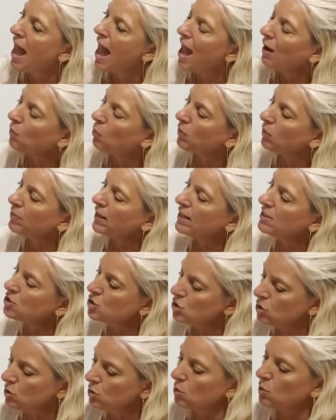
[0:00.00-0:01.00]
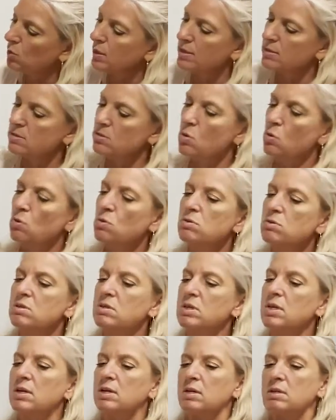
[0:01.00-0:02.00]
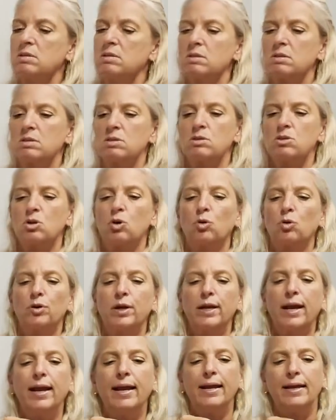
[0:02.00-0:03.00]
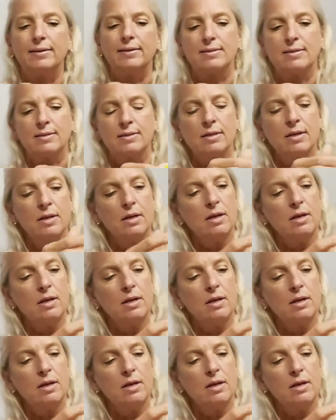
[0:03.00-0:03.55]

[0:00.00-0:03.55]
And what they do is those discs create